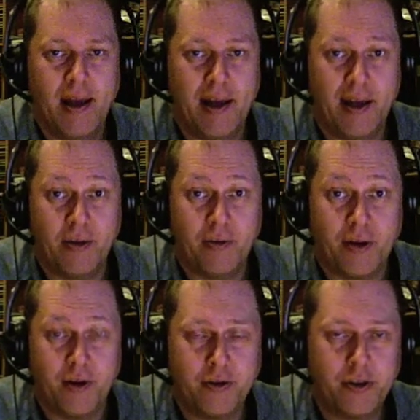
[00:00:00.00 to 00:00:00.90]
Hello
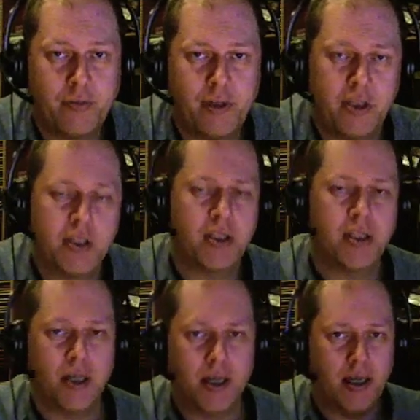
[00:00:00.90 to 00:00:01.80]
there,
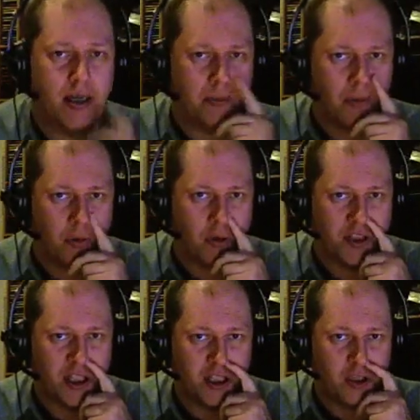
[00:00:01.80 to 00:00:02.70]
YouTubers. I'm gonna
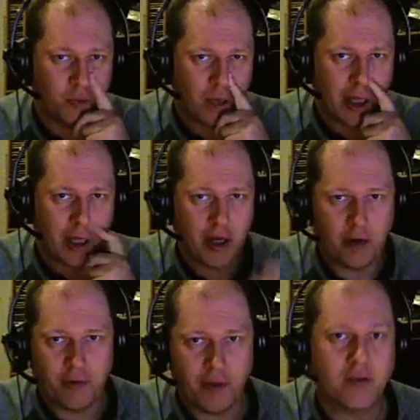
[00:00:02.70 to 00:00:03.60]
continue
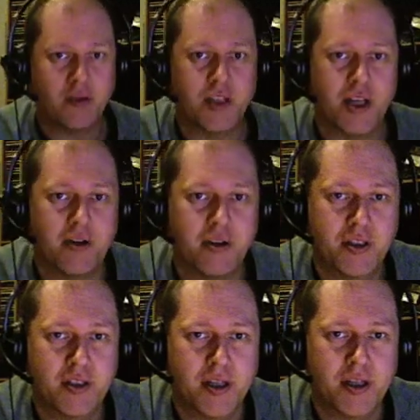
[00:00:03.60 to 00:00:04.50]
my retro
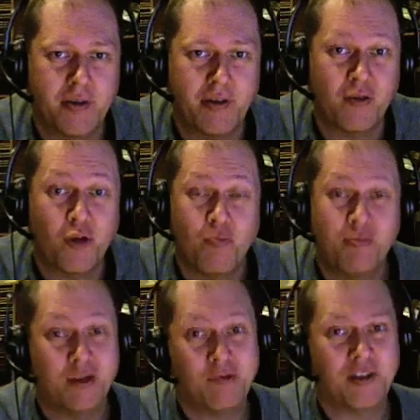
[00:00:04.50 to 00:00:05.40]
series, retro
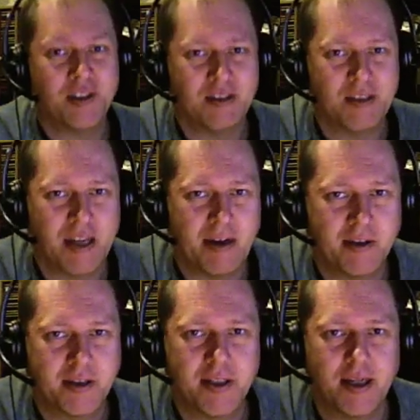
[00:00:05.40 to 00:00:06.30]
computing
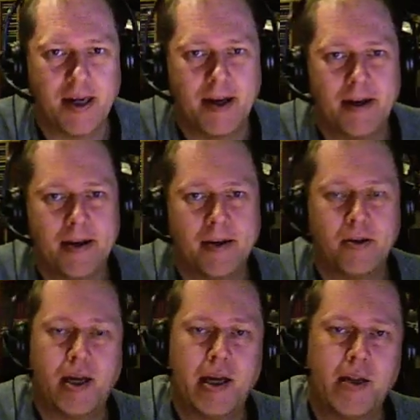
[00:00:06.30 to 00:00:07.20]
series, and
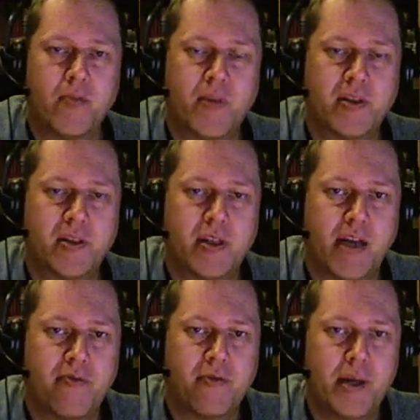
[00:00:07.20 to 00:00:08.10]
today it's a special
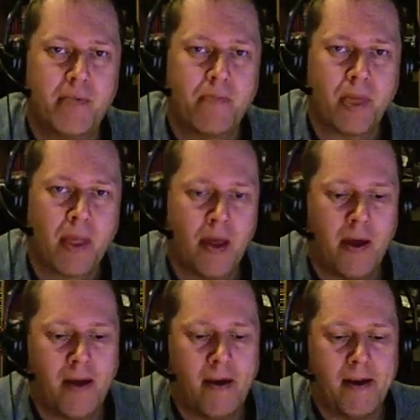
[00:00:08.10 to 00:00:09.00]
day for me.
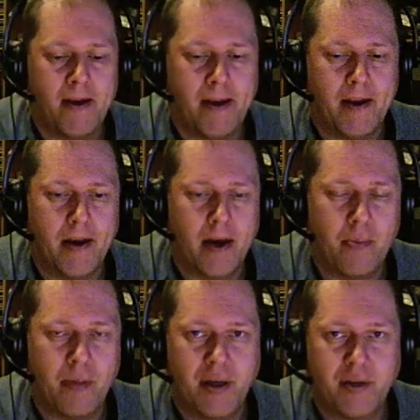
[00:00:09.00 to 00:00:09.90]

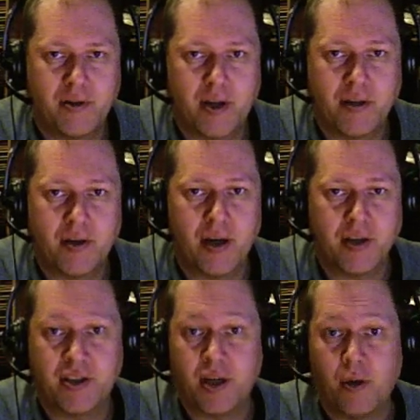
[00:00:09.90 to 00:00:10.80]
I've been trying to
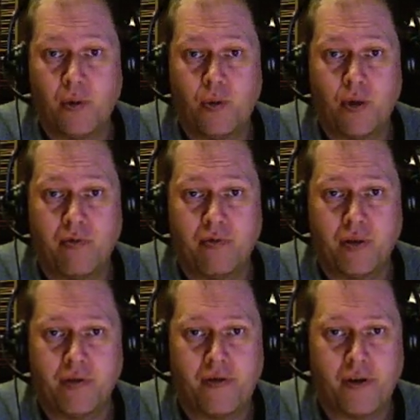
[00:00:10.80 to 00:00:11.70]
hunt down one
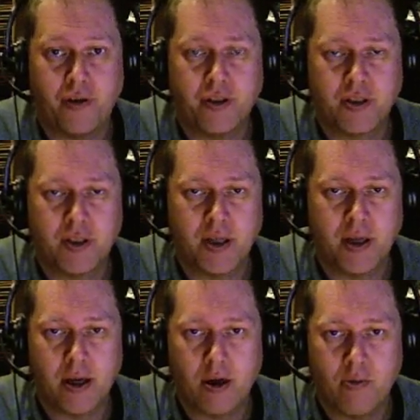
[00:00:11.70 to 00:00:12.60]
of the first
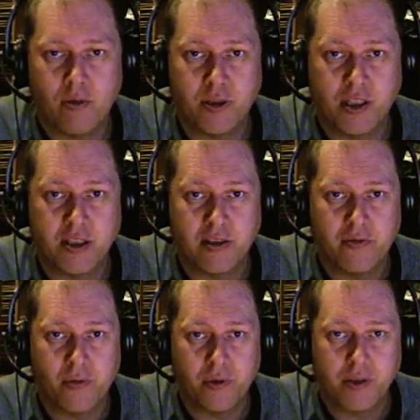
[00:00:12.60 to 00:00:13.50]
Commodore
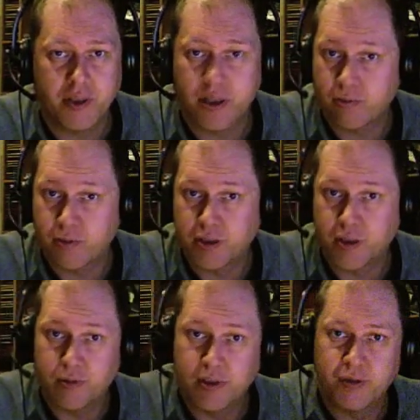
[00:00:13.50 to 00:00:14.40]
64s that was
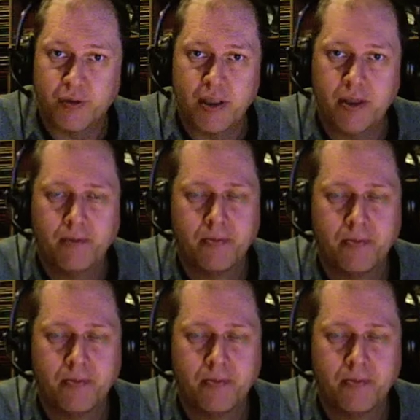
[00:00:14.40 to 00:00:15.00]
sold in Sweden,